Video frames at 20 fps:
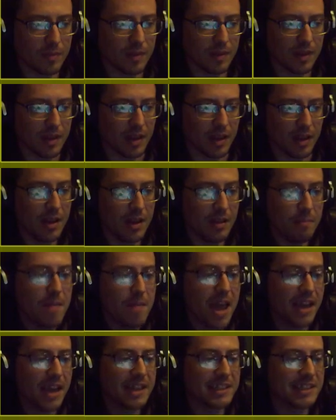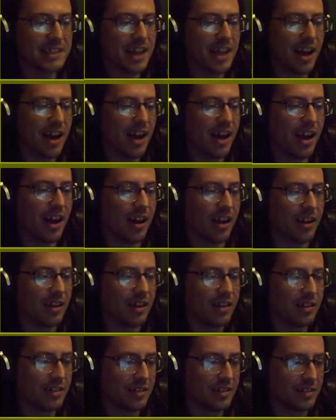Okay. Maixner!
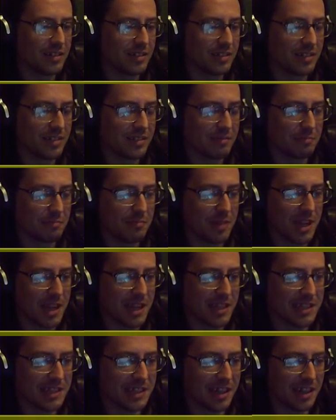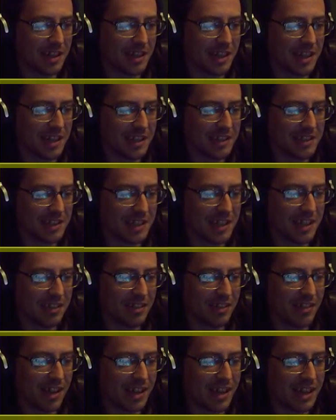Maixner gets to
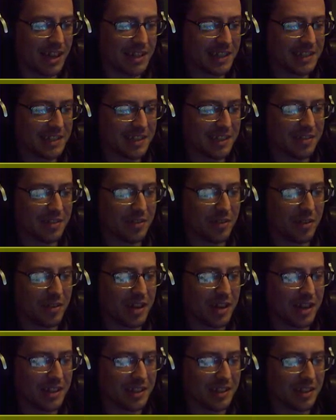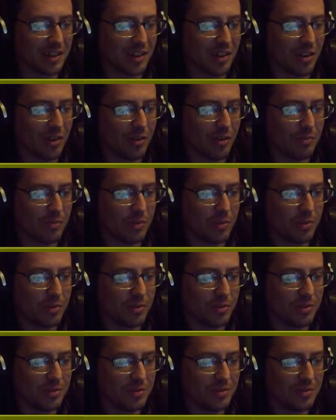kill that next turn if only had a lot
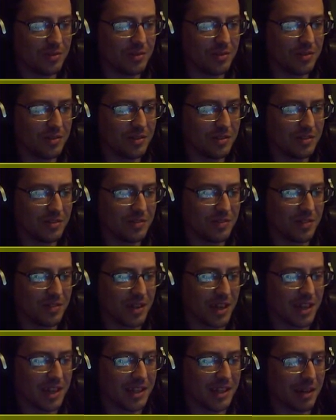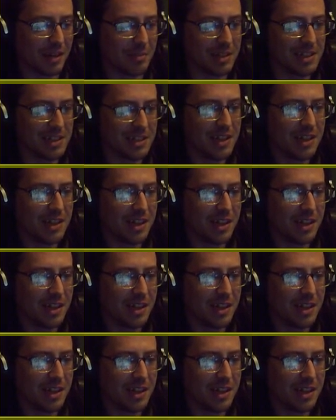more fucking damage.